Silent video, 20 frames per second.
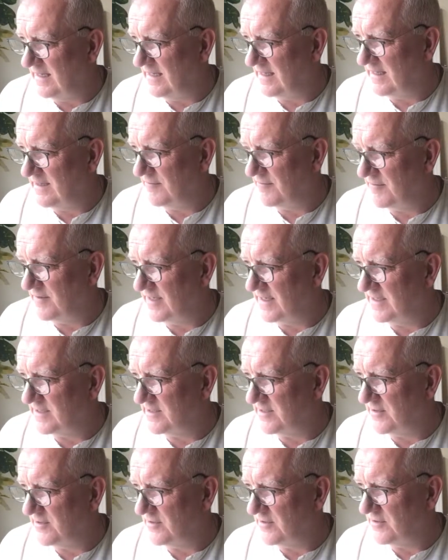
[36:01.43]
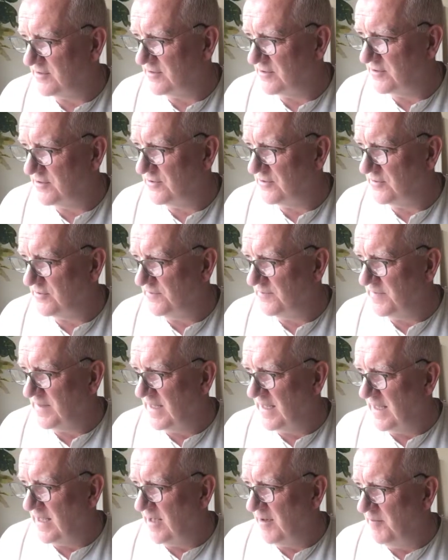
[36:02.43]
different things that you can do.
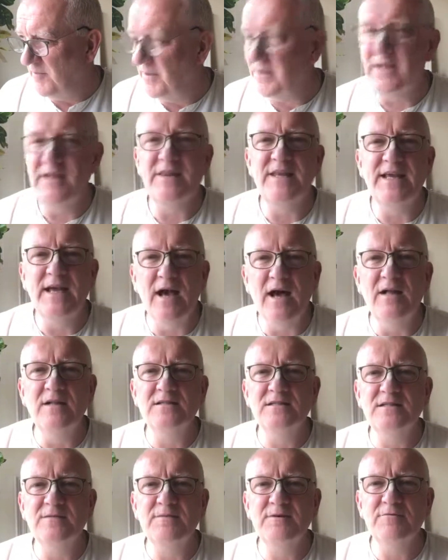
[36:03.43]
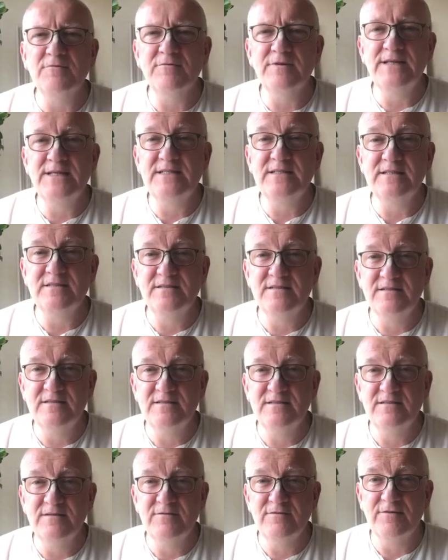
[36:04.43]
But that the ultimate reason
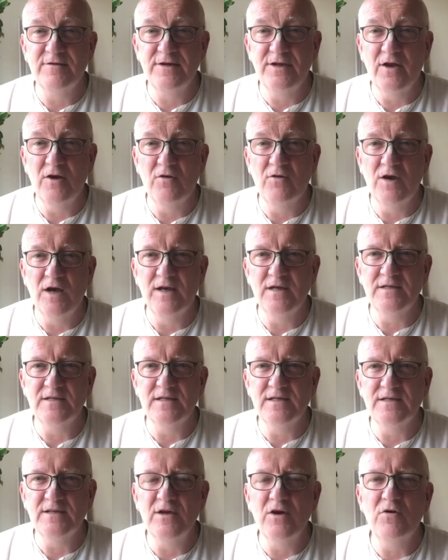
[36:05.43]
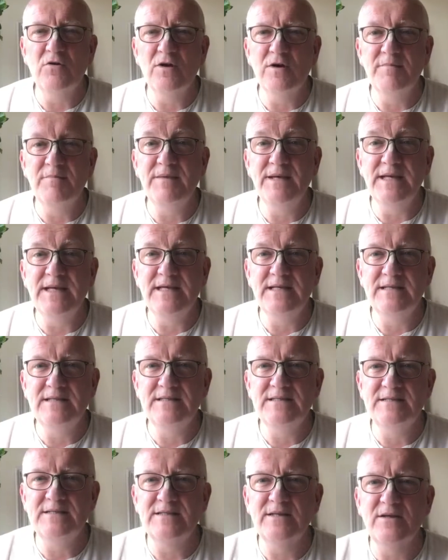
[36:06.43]
for yoga, and yoga
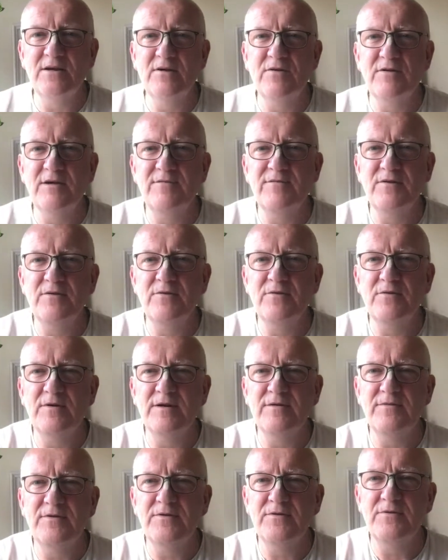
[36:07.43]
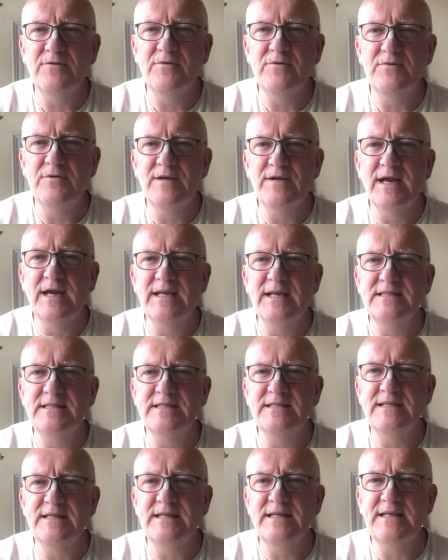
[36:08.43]
means, you know, if you get
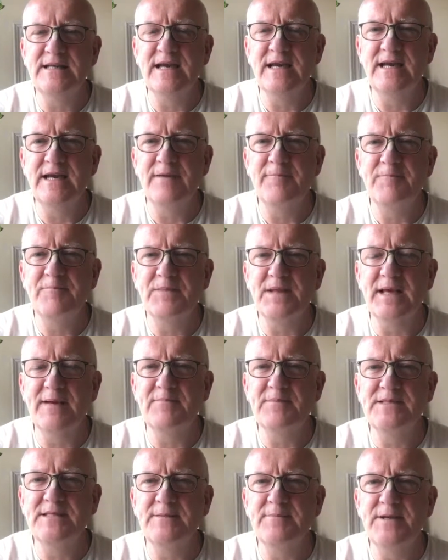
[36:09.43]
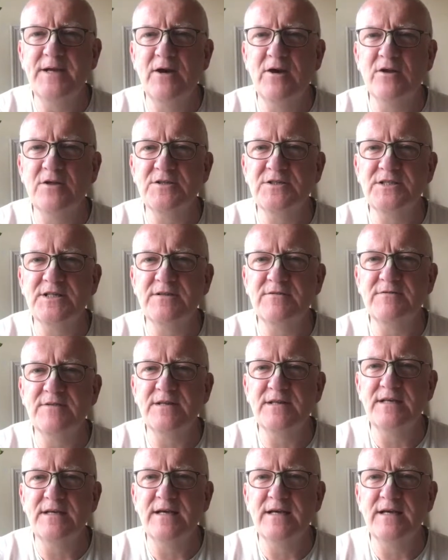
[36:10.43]
into the epidemiology of